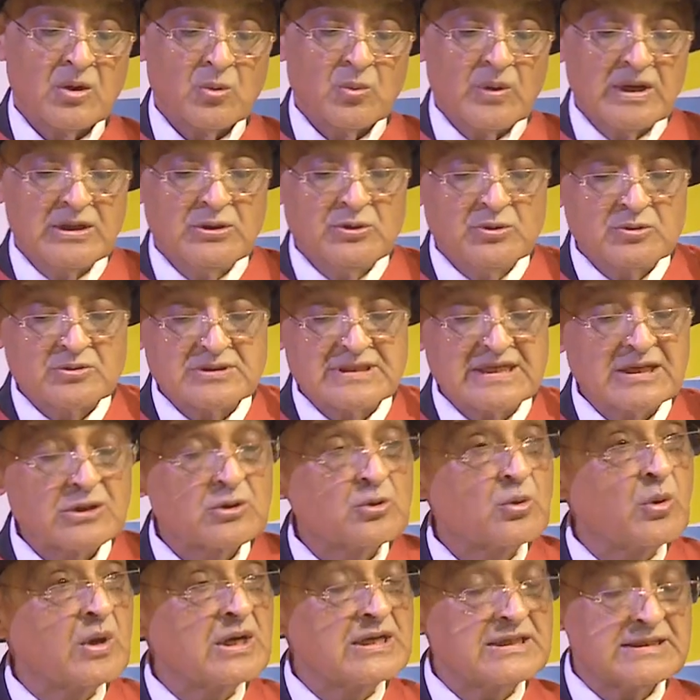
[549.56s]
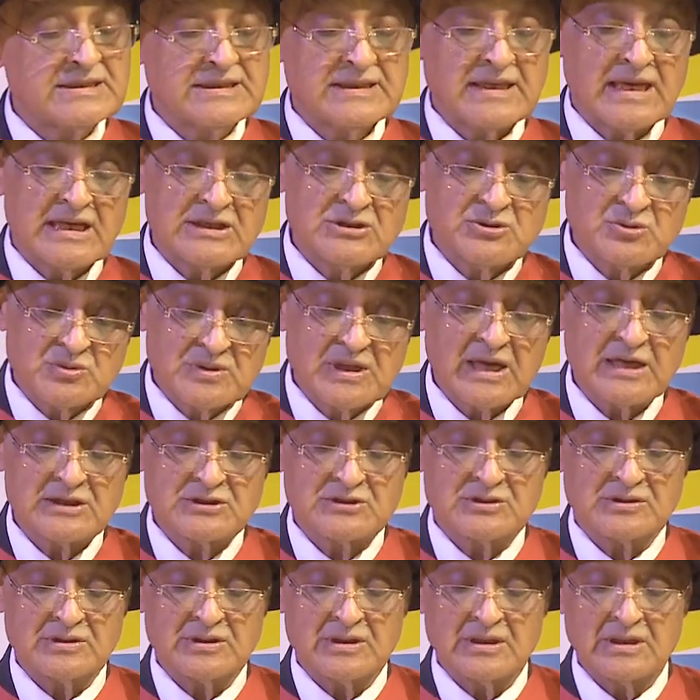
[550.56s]
when using quality
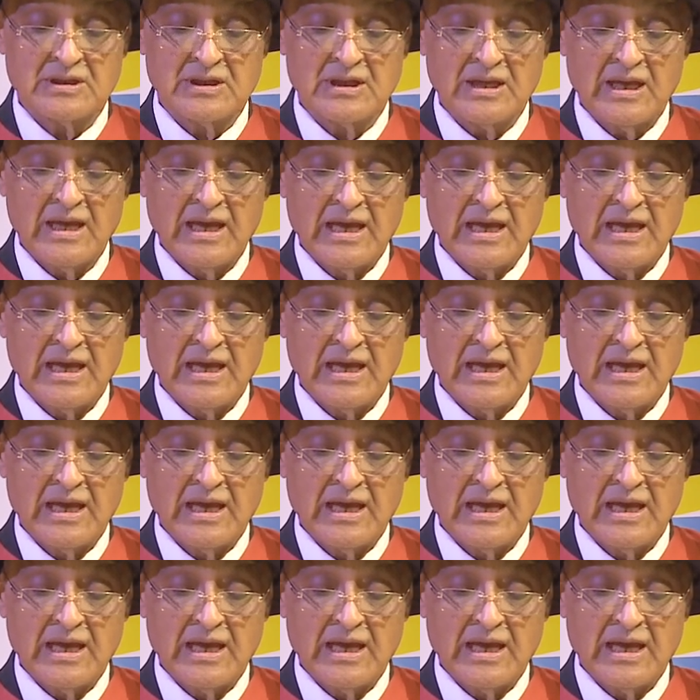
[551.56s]
education